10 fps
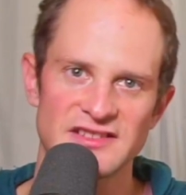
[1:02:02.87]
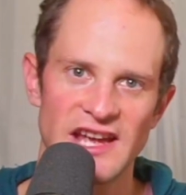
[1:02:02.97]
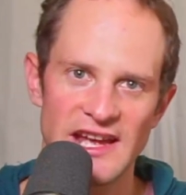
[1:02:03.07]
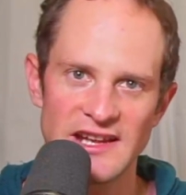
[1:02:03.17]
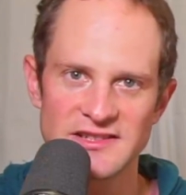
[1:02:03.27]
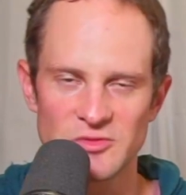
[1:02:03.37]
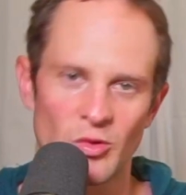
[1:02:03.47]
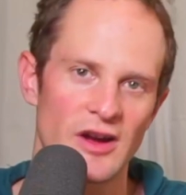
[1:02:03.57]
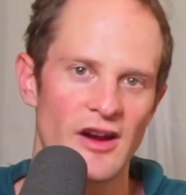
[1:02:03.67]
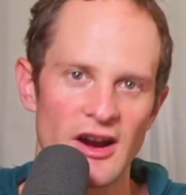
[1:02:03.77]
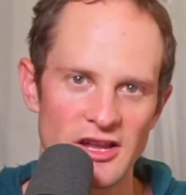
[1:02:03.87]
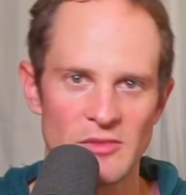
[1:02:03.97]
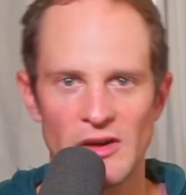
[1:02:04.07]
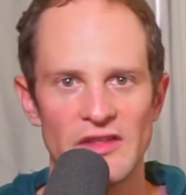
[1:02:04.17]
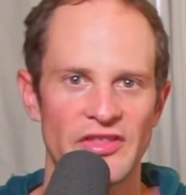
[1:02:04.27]
takes one
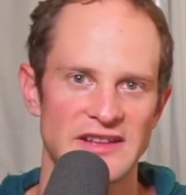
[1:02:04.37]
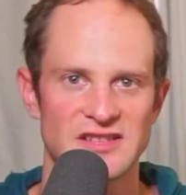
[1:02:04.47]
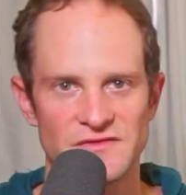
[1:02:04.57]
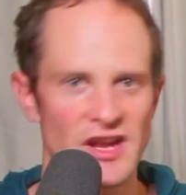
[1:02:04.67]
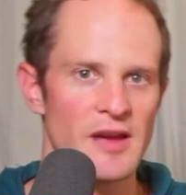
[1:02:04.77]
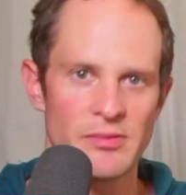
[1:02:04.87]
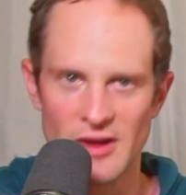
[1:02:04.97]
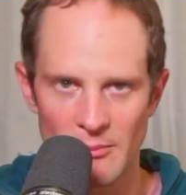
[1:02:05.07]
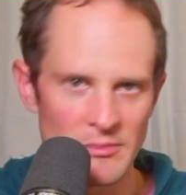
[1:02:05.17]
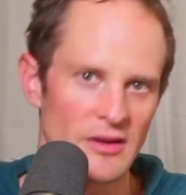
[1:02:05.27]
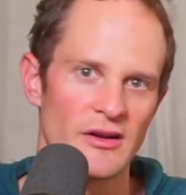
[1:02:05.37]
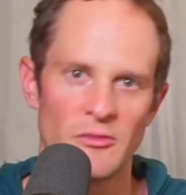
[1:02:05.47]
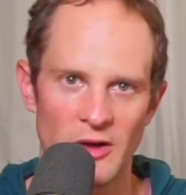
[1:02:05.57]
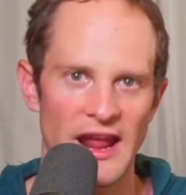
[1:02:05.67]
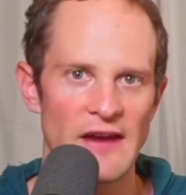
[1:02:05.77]
argument that's of type
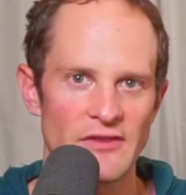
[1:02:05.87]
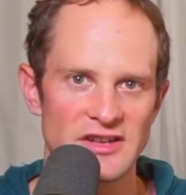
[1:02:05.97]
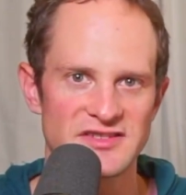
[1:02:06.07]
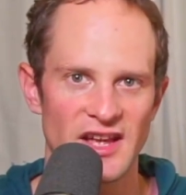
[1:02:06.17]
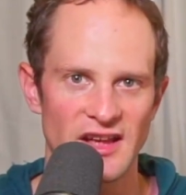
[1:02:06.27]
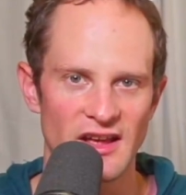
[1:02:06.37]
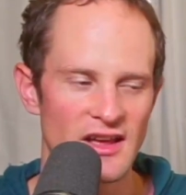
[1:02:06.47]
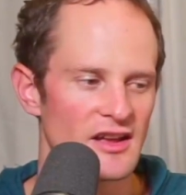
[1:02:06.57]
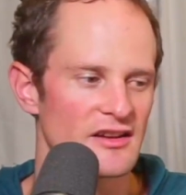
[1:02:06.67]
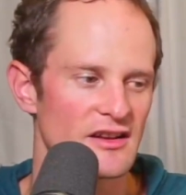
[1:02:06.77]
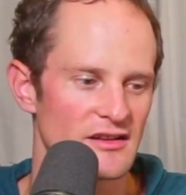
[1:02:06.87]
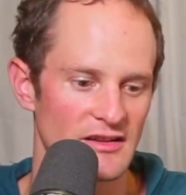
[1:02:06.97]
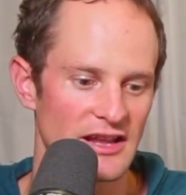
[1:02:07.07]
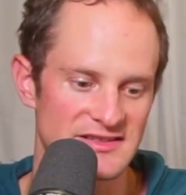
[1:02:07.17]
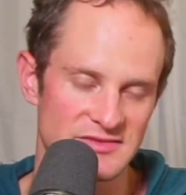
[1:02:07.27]
number, whatever. It's like,
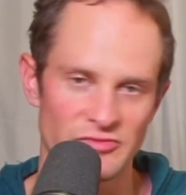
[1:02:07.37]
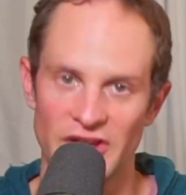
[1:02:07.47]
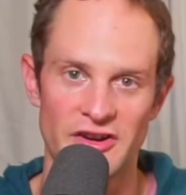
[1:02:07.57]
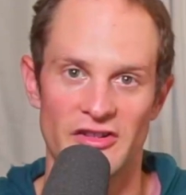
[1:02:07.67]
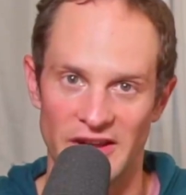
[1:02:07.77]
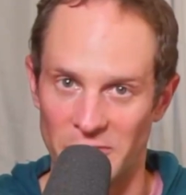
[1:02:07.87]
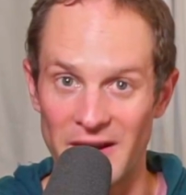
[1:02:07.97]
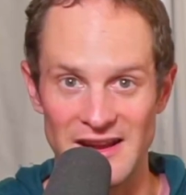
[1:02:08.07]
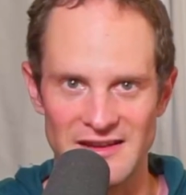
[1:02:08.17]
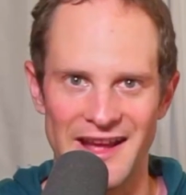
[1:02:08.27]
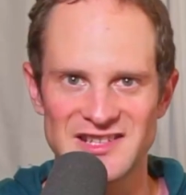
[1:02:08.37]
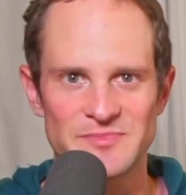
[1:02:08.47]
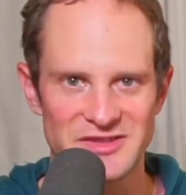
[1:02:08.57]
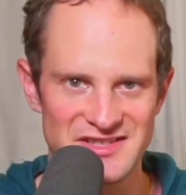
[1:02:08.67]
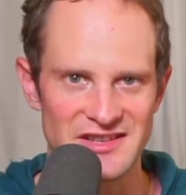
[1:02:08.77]
it's literally written
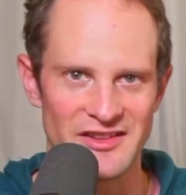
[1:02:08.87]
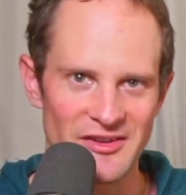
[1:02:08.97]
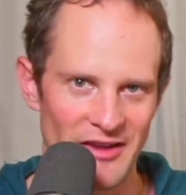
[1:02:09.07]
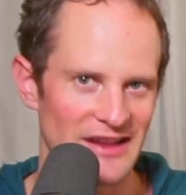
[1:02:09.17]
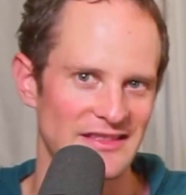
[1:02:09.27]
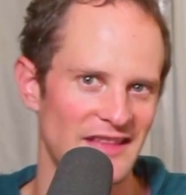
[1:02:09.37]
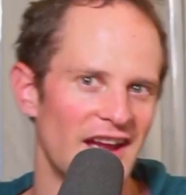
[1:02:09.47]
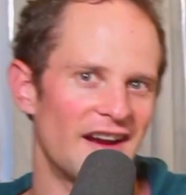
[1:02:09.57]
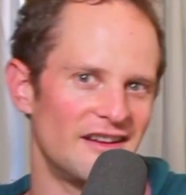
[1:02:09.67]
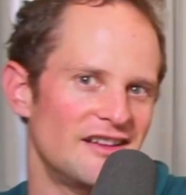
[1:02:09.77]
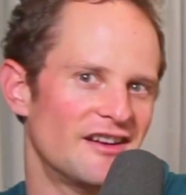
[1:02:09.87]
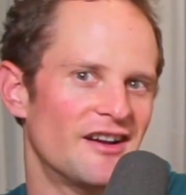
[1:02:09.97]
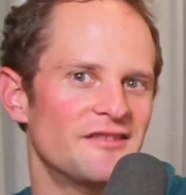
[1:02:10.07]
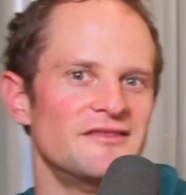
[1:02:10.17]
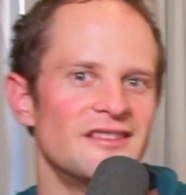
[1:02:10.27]
explicitly right there, you
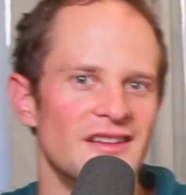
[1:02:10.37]
know?